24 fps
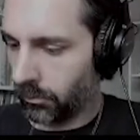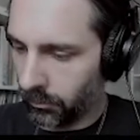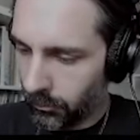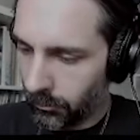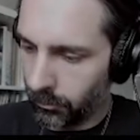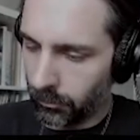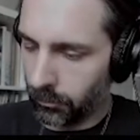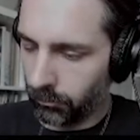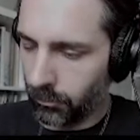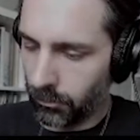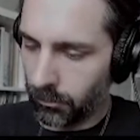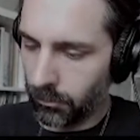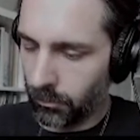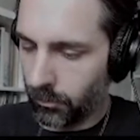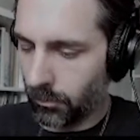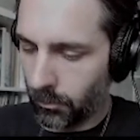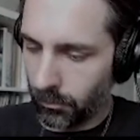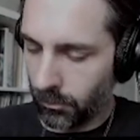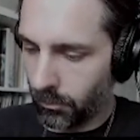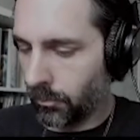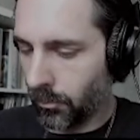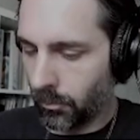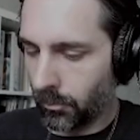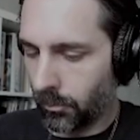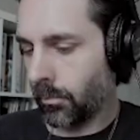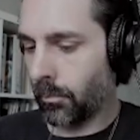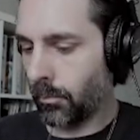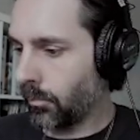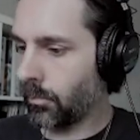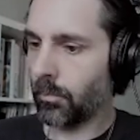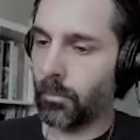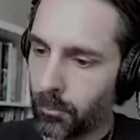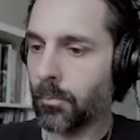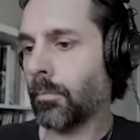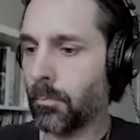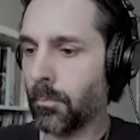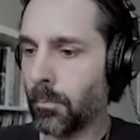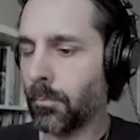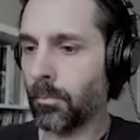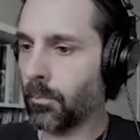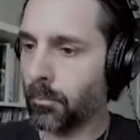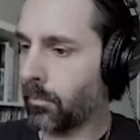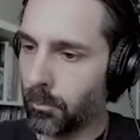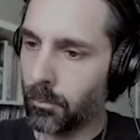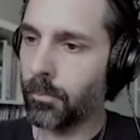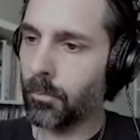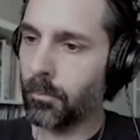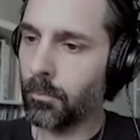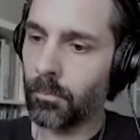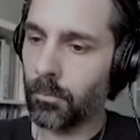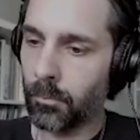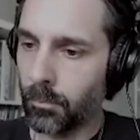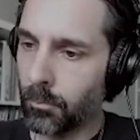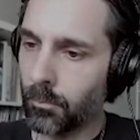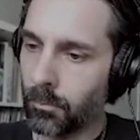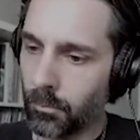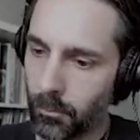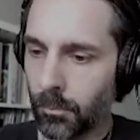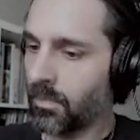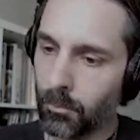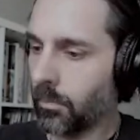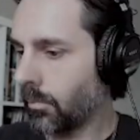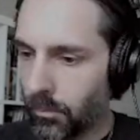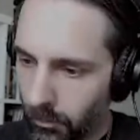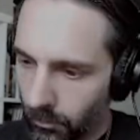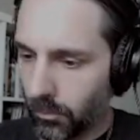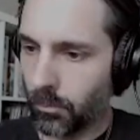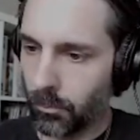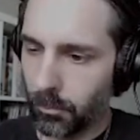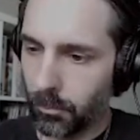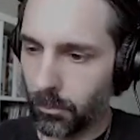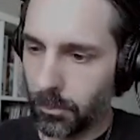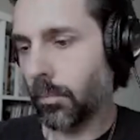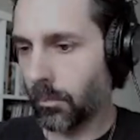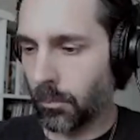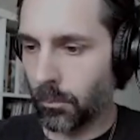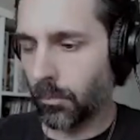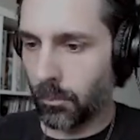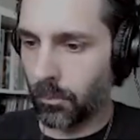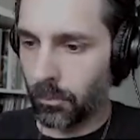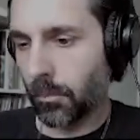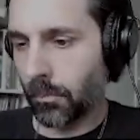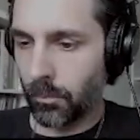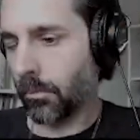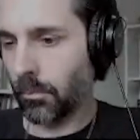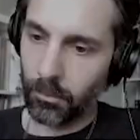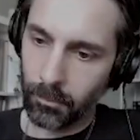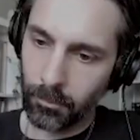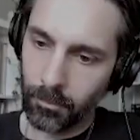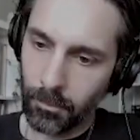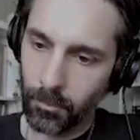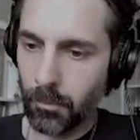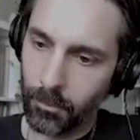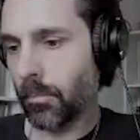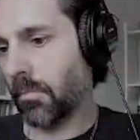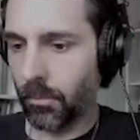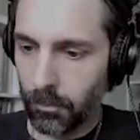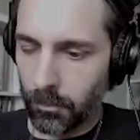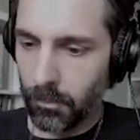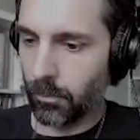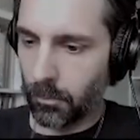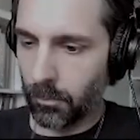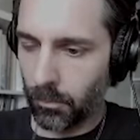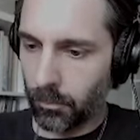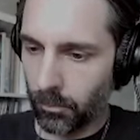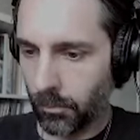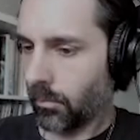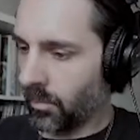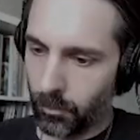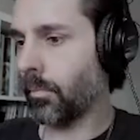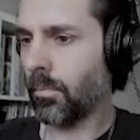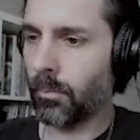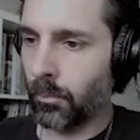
four really: black, the dark grey, light grey, and white.